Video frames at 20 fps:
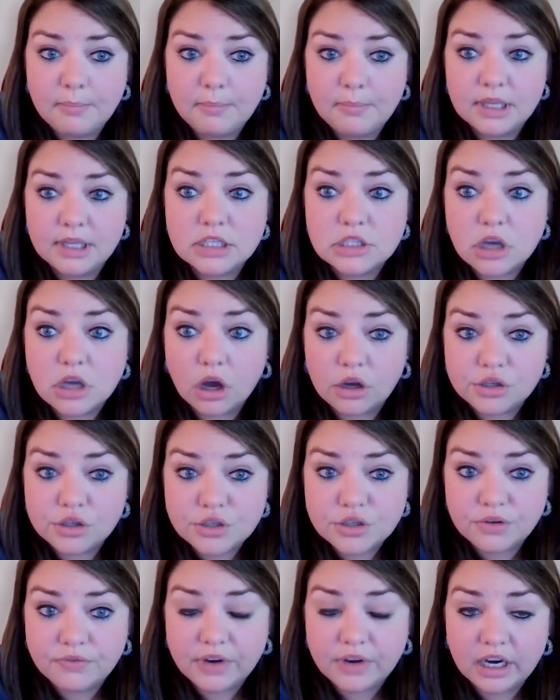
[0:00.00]
It's
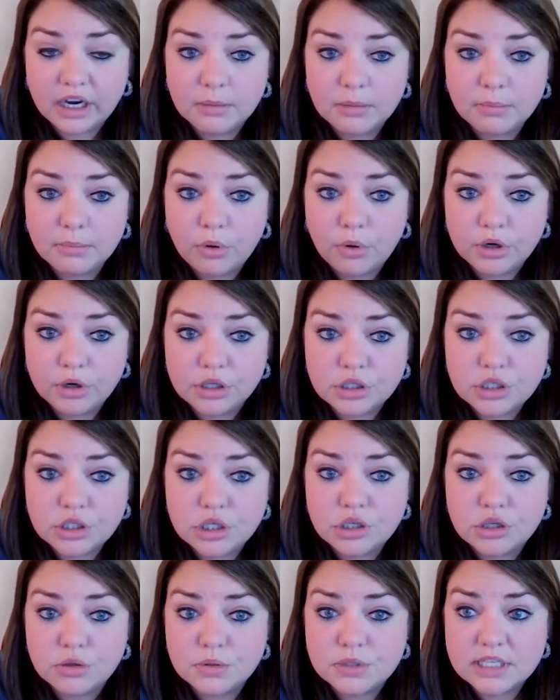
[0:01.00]
also very important to
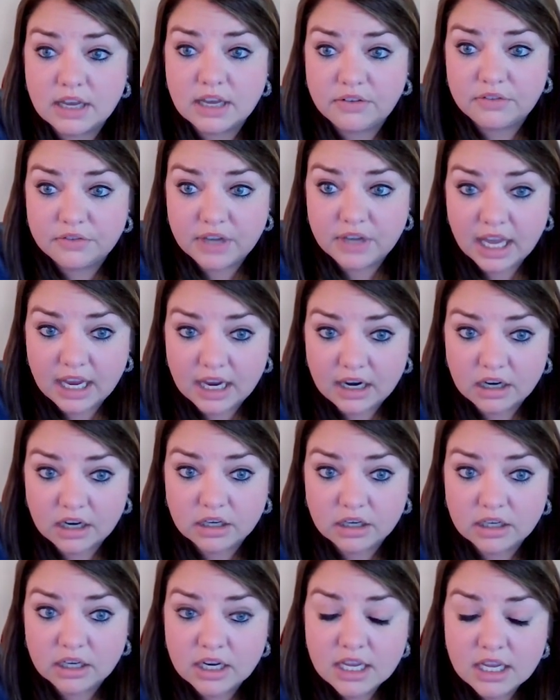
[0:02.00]
do
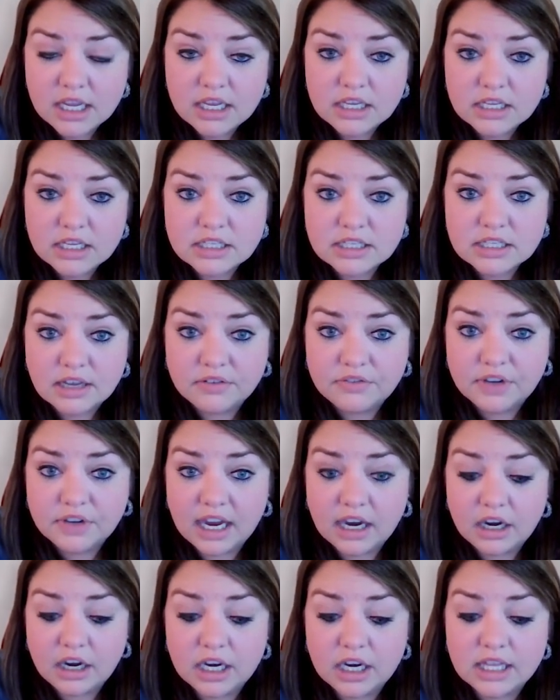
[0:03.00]
self-care
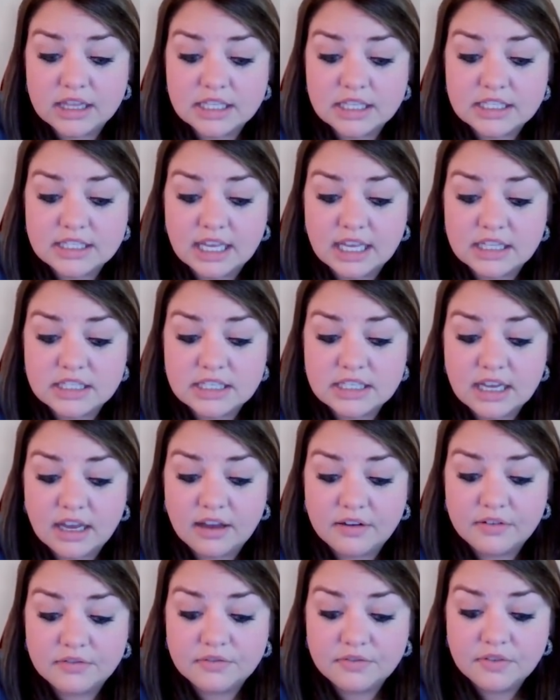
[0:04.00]
in the sense
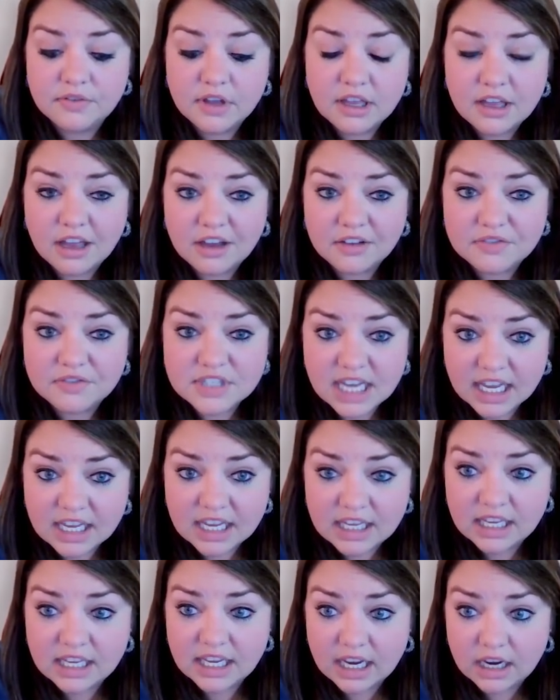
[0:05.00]
of
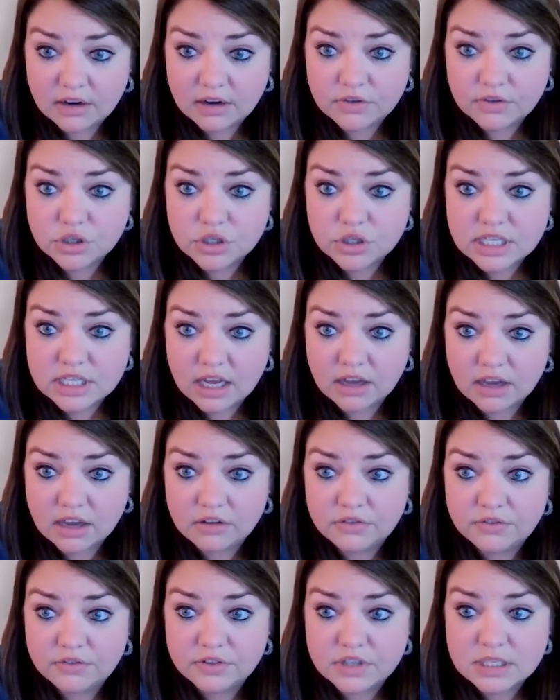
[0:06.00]
taking care of yourself,
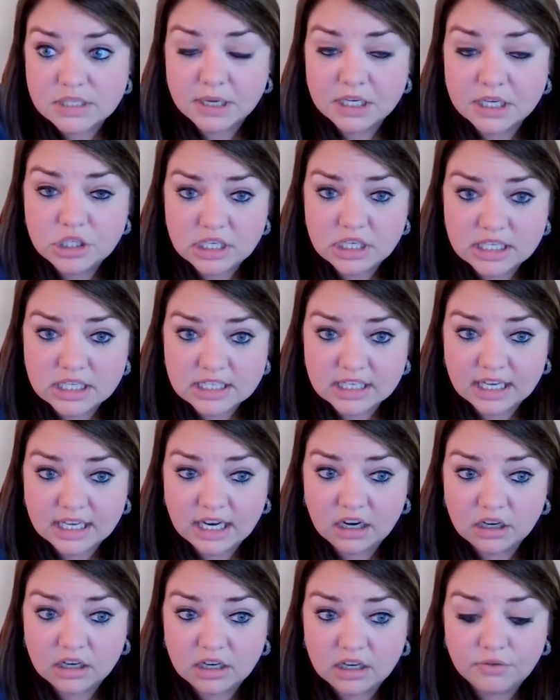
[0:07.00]
especially as a
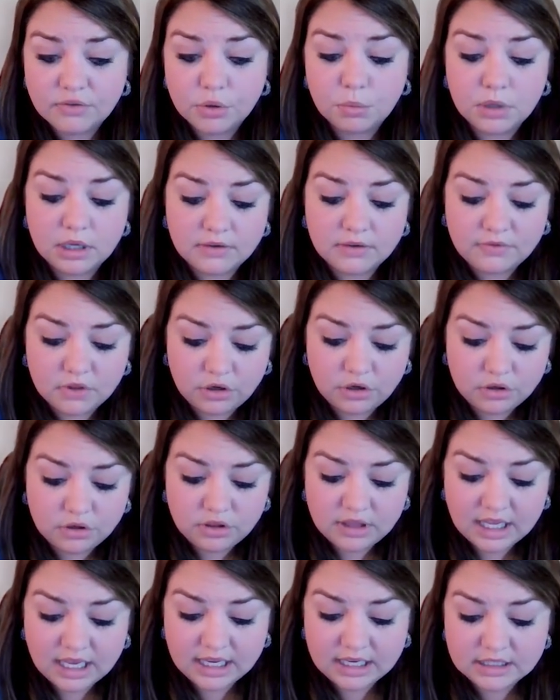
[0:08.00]
caregiver. We have learned
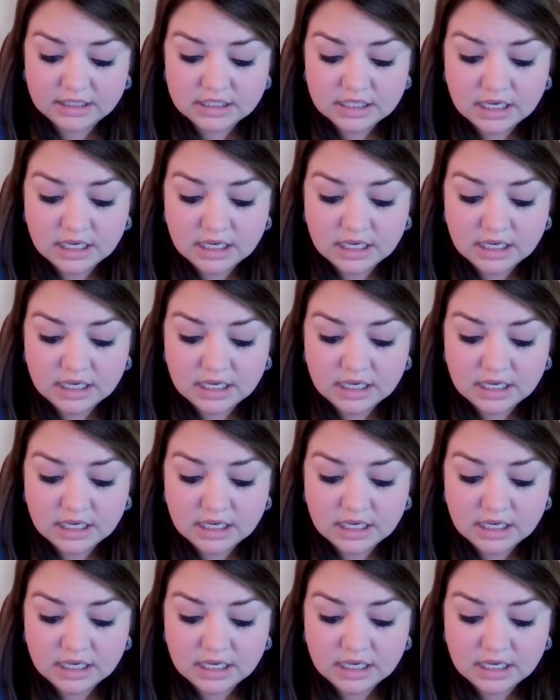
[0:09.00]
that